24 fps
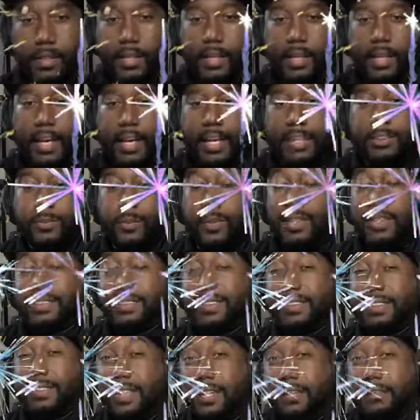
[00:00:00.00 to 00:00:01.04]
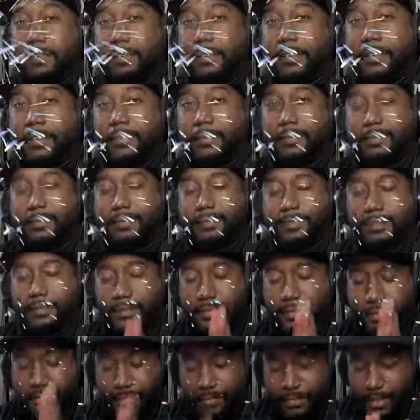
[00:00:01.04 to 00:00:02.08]
As well as Jennifer.
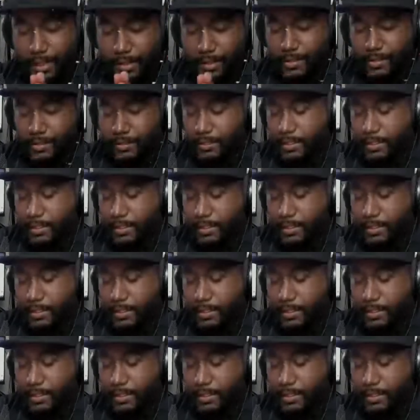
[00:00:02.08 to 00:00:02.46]
Thank you.